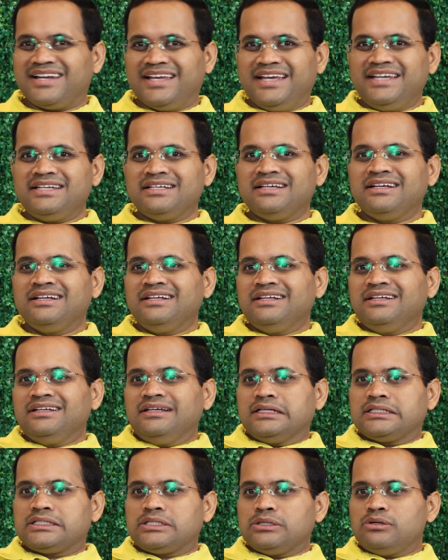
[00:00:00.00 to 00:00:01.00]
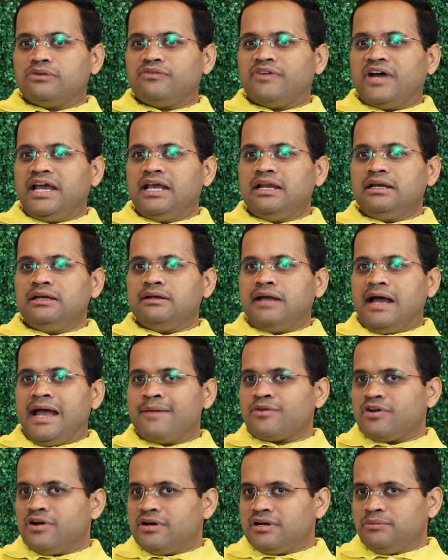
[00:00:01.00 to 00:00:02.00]
right? So while
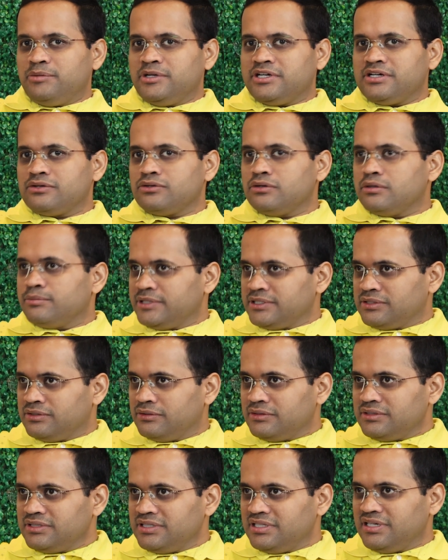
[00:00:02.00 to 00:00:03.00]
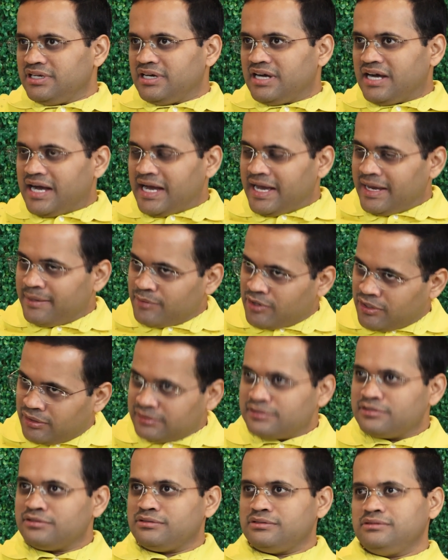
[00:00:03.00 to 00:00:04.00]
I'm contributing to open source, I am
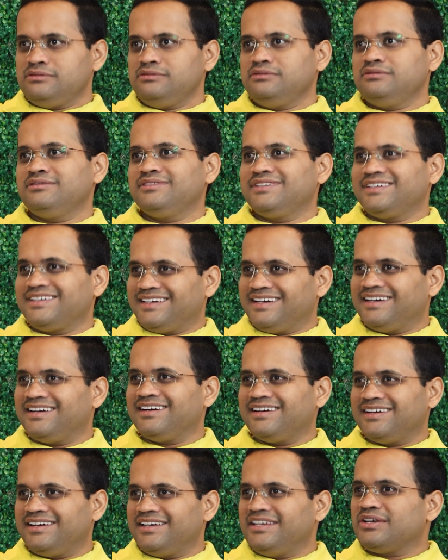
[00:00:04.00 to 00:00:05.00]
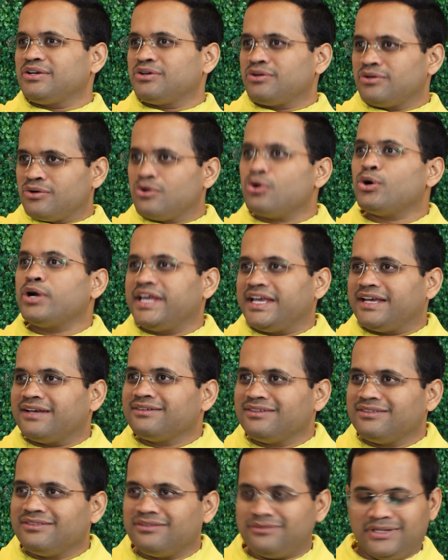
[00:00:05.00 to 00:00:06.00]
also
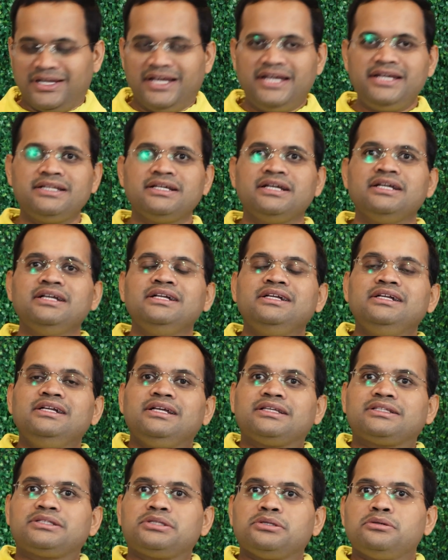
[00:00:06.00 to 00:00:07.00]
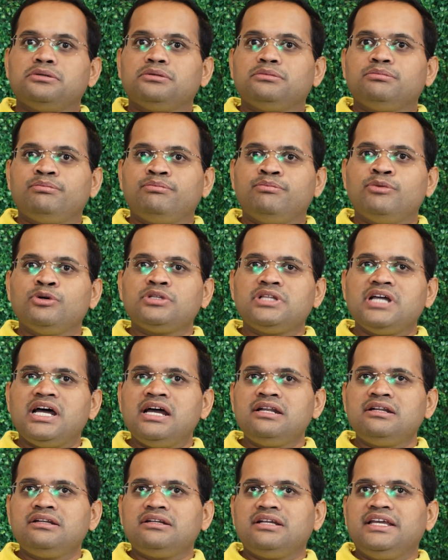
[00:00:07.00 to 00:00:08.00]
coding, right? So both
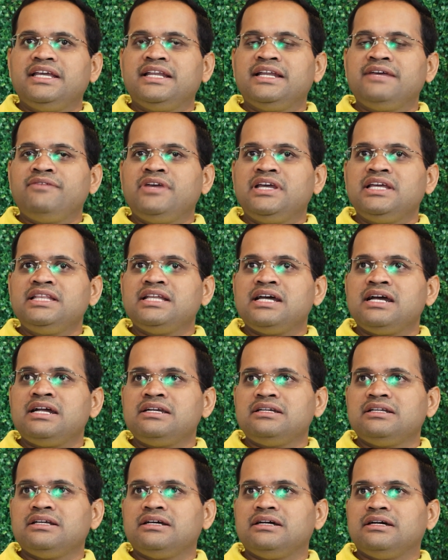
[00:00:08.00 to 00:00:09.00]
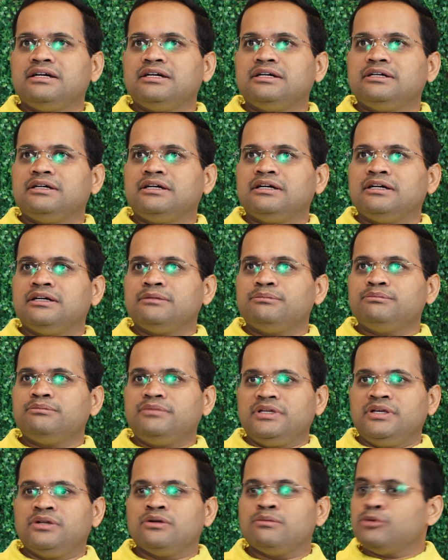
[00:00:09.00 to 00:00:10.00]
are in a way that,
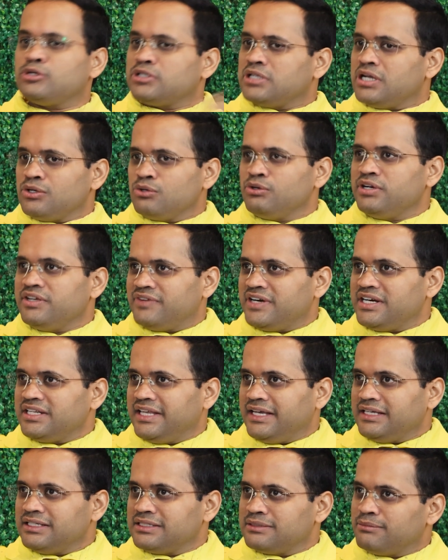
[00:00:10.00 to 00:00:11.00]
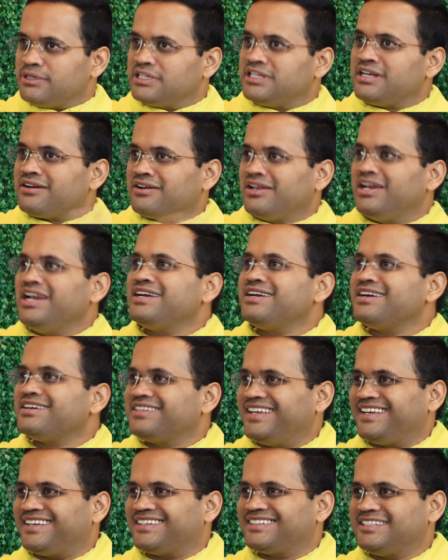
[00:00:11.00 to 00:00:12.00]
both are two different things, but they're
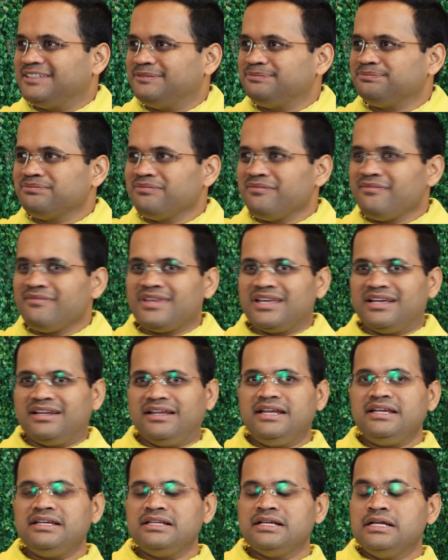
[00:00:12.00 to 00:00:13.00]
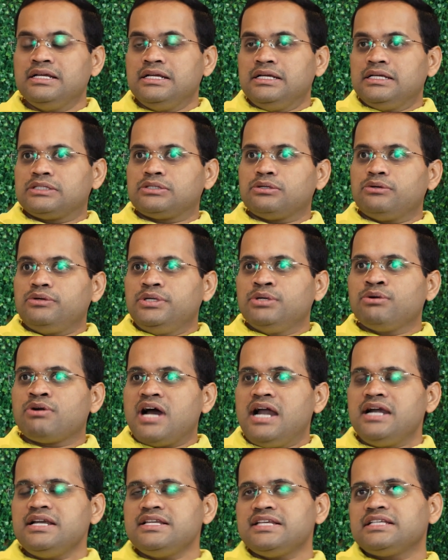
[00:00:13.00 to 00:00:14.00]
related things, right? So you
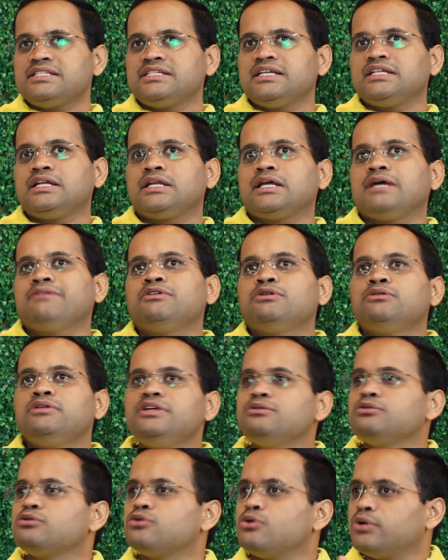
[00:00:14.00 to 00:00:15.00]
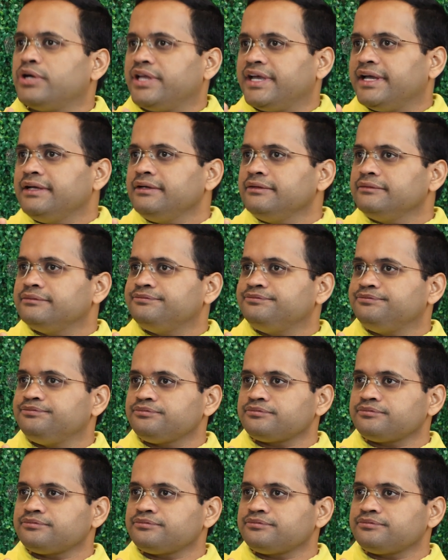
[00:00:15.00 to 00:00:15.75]
can't just say that I will only do coding,